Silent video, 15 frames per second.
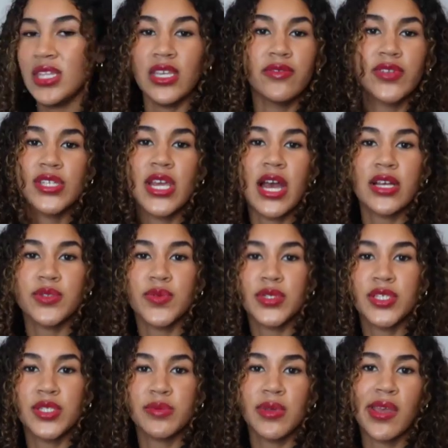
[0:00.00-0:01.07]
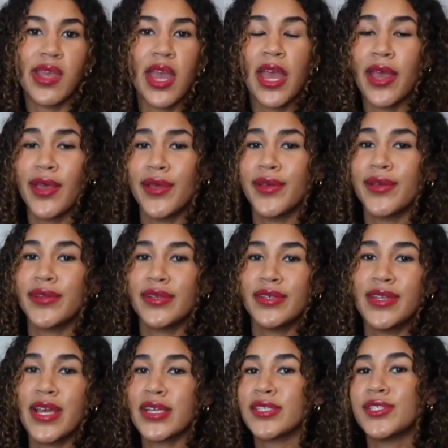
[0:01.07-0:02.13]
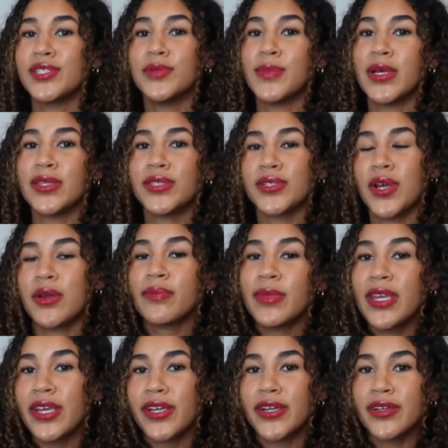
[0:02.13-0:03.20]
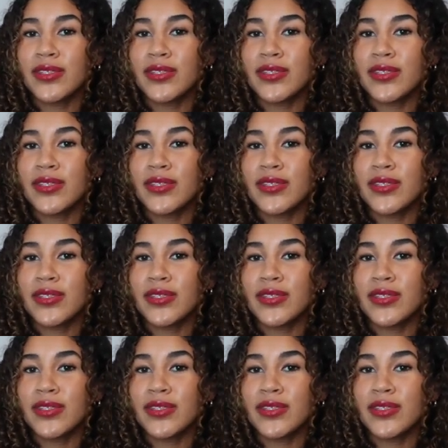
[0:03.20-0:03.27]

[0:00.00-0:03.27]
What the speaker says: if she has one, just be like, hey, next 2 months are on me